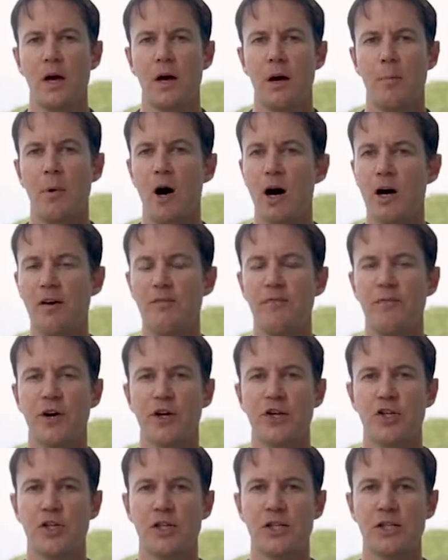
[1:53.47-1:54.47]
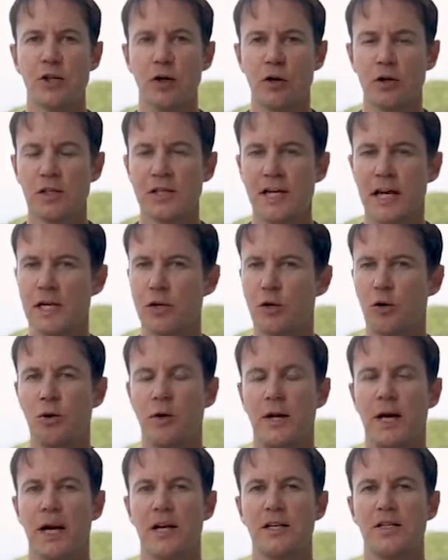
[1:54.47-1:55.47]
market function is not technical
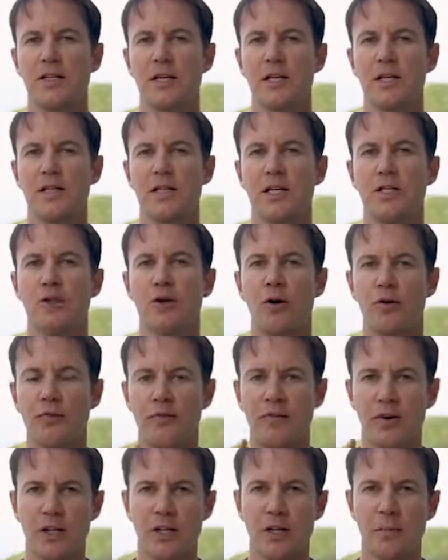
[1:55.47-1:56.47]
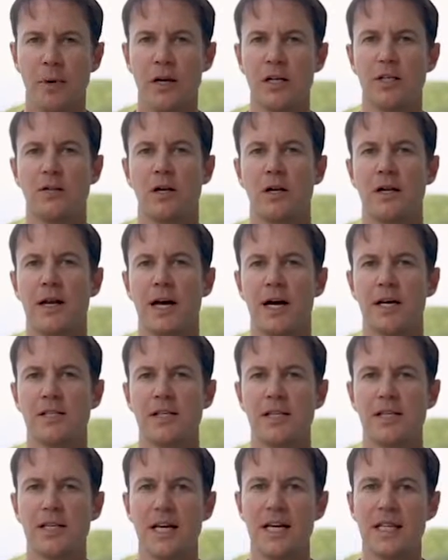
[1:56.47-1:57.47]
analysis, it's not fundamental
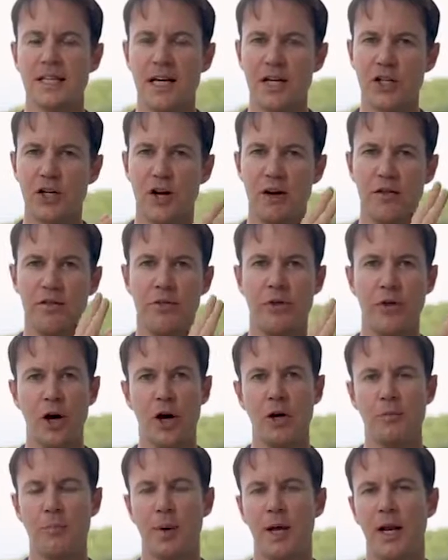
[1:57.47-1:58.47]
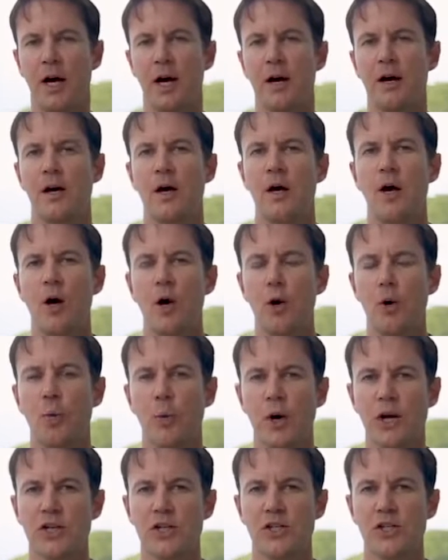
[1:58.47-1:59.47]
analysis, it's actually a third pillar
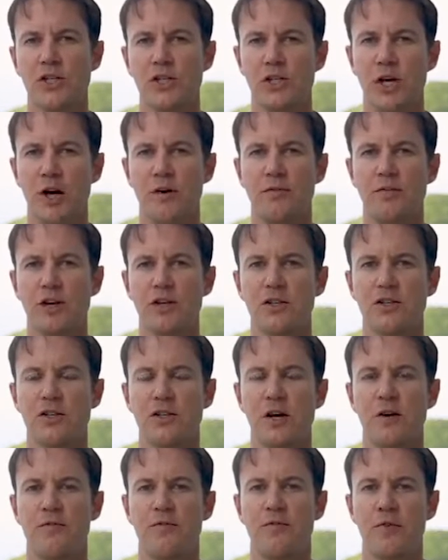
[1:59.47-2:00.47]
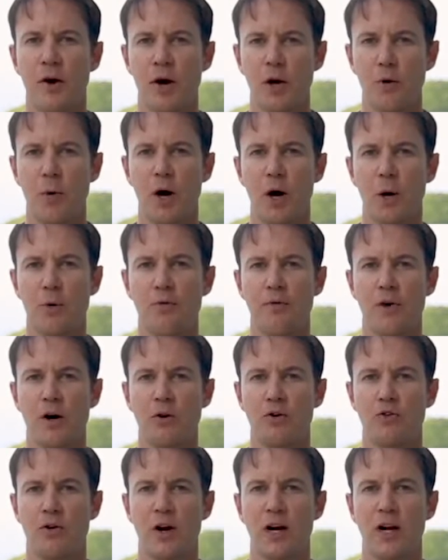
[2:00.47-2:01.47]
which has served us very well with our
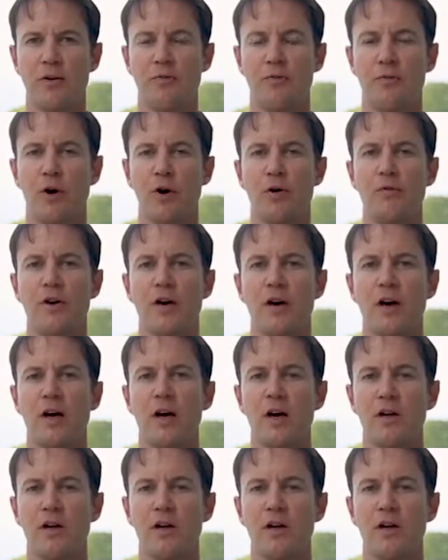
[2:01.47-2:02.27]
trading for over